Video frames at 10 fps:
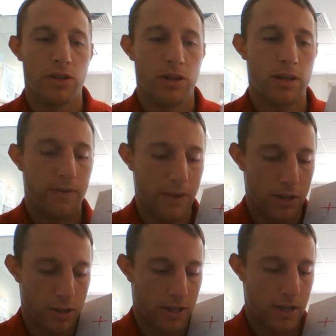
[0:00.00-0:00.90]
and
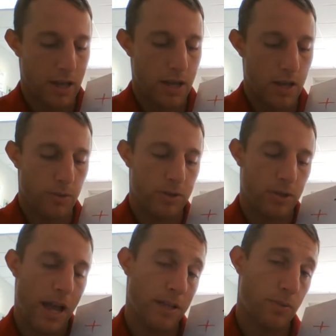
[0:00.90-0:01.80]
division, which
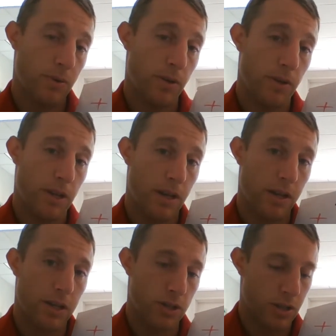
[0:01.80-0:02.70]
last week we did
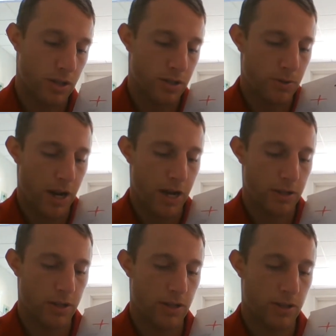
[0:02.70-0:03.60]
addition and
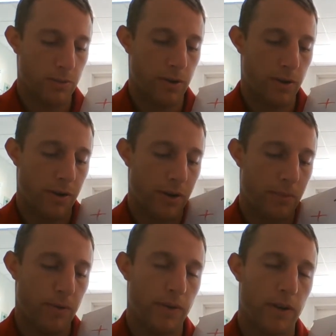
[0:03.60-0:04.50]
subtraction. This week we're going to
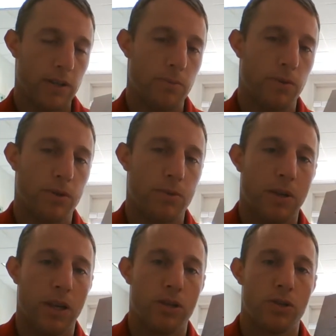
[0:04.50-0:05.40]
move on to
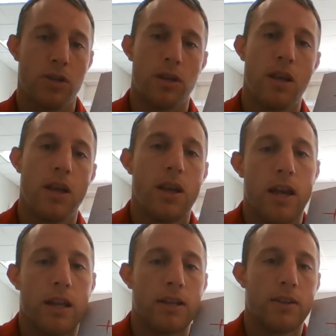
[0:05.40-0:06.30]
multiplication
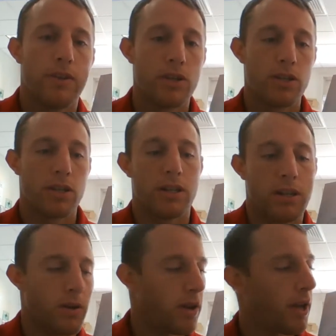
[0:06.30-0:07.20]
and division,
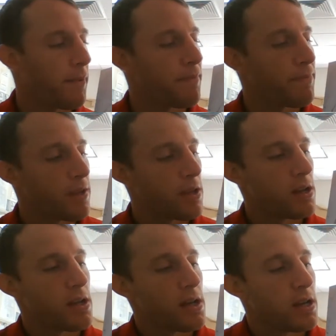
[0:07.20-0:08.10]
okay?
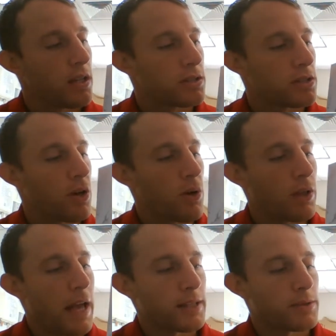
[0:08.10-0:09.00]
So
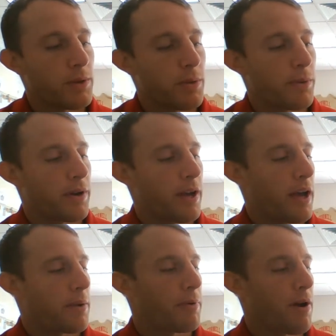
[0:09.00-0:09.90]
last week we would have
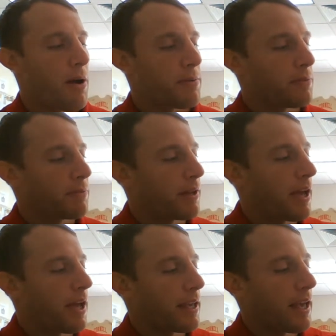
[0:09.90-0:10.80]
had a problem
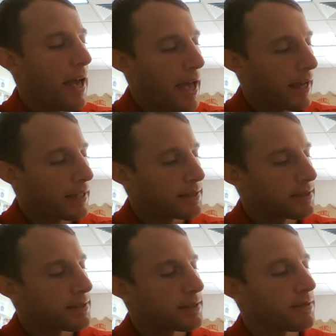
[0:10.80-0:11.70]
like
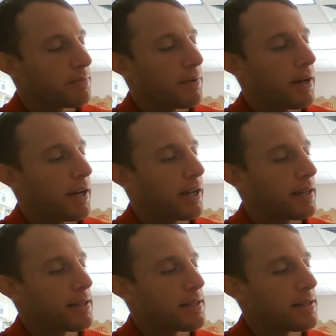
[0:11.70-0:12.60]
x
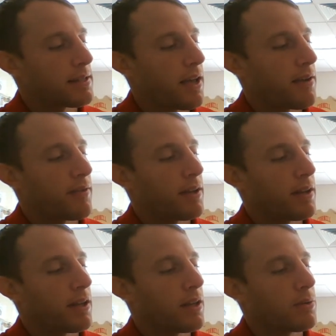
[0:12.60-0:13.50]
minus 7
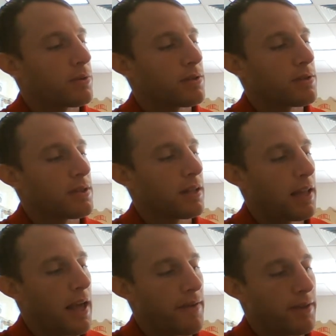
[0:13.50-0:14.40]
equals
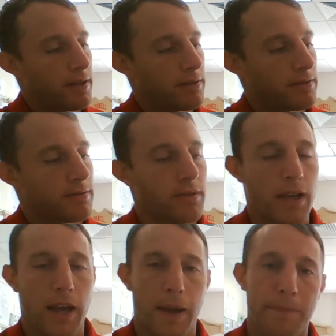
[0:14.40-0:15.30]
11, okay?